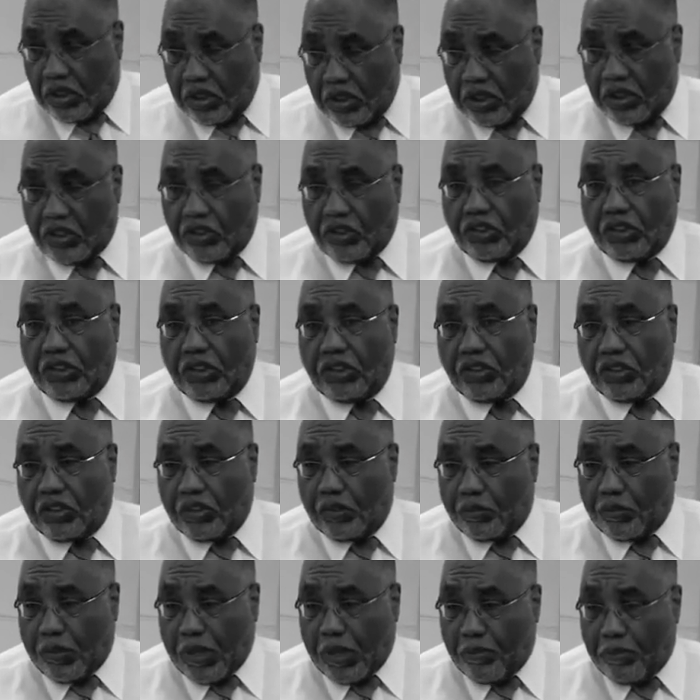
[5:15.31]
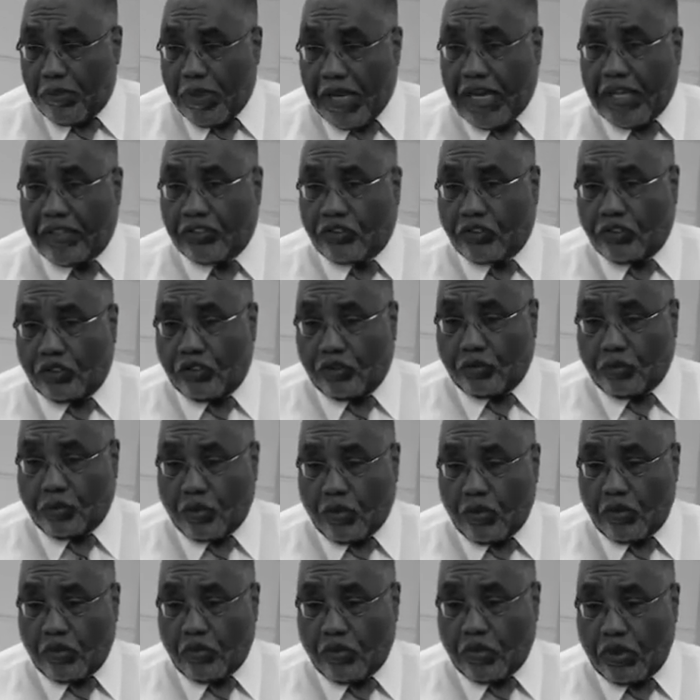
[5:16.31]
theses and my master's
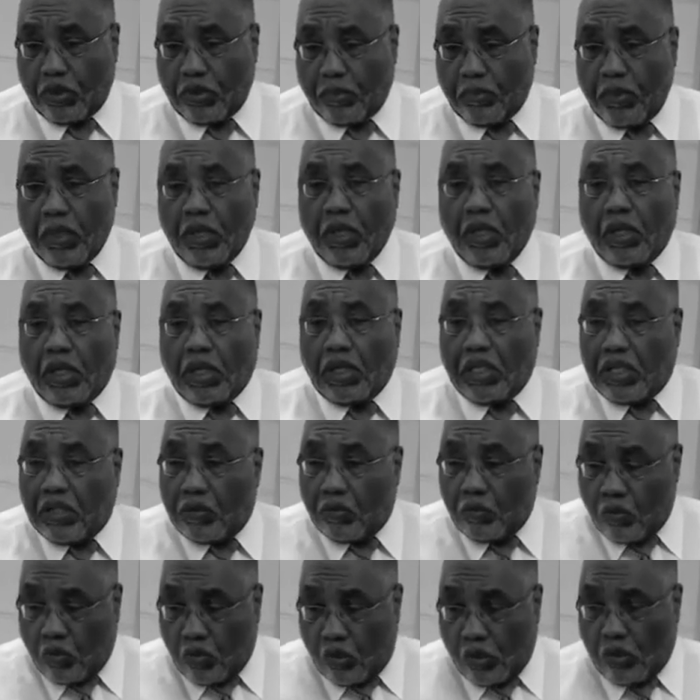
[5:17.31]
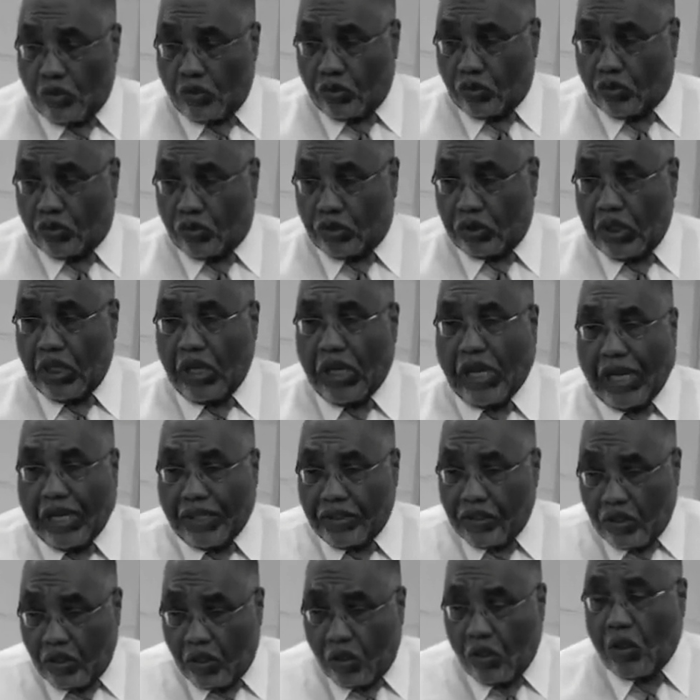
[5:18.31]
program. It works.
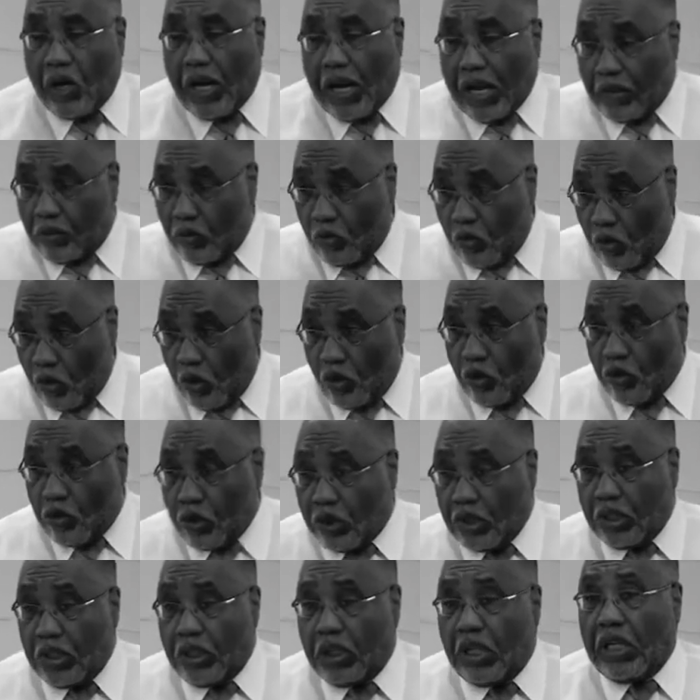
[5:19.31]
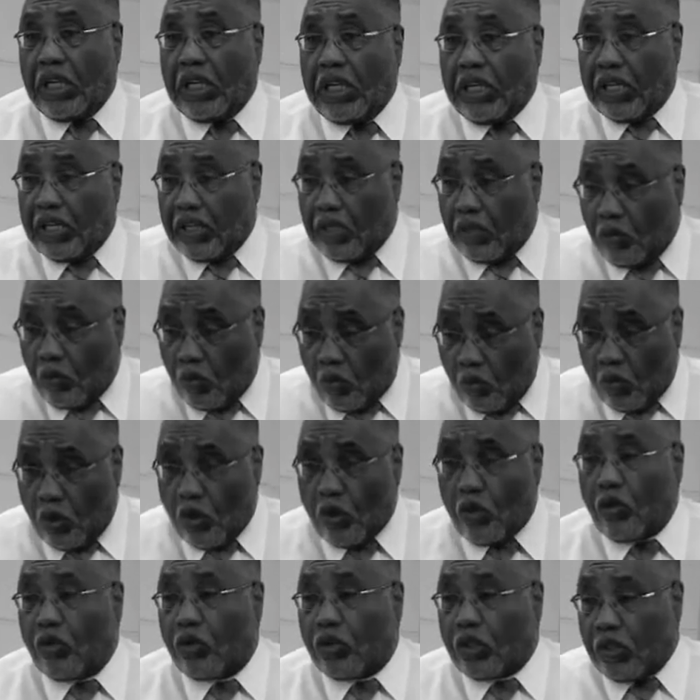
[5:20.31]
I know how to work it. It'll
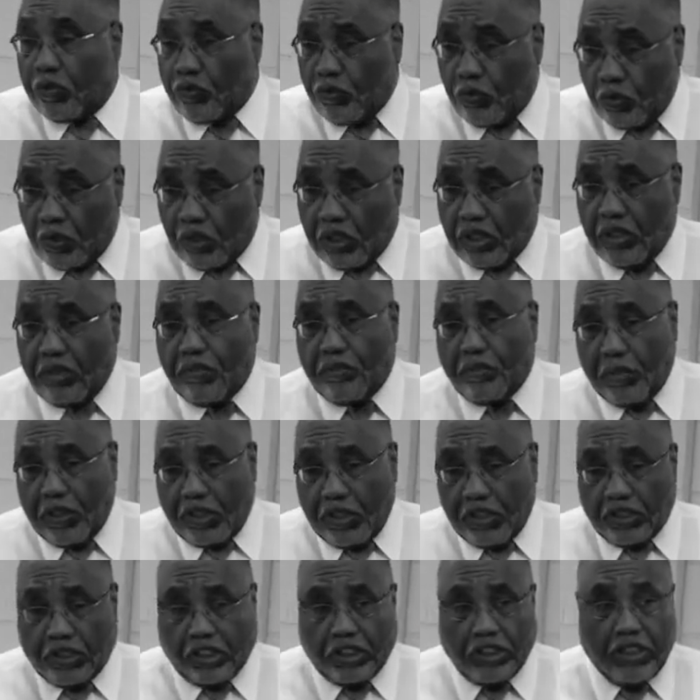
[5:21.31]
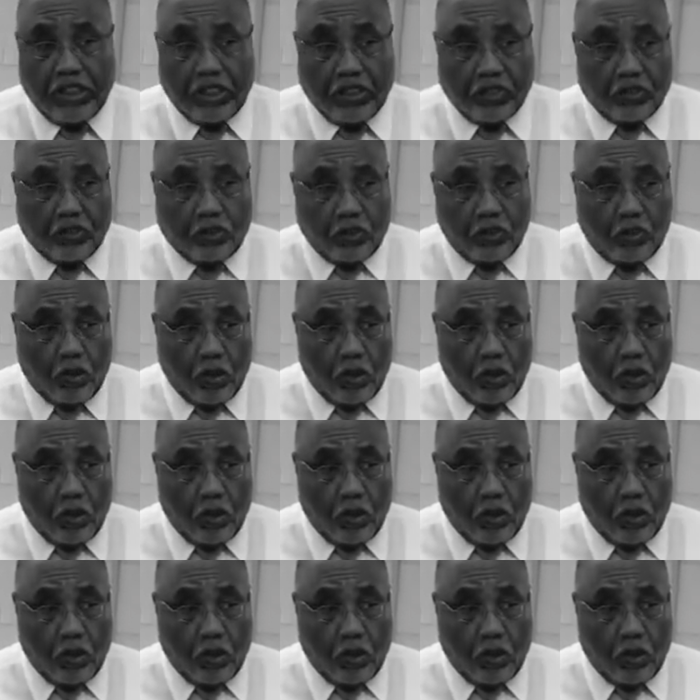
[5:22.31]
work if you give me a chance to